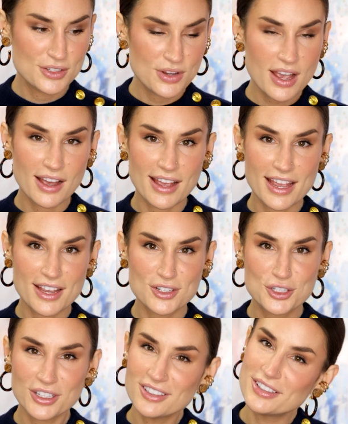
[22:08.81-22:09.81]
So yeah, a
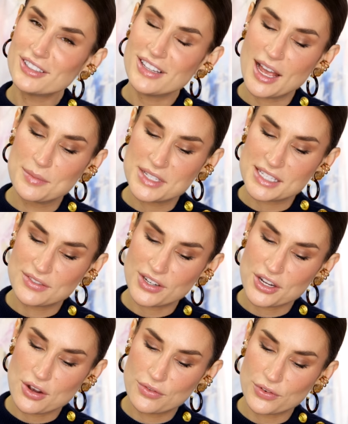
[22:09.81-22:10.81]
chill little empties
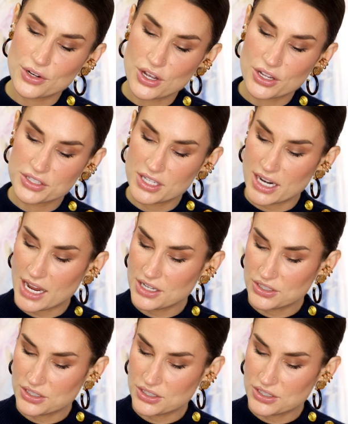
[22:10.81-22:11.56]
video for y'all today,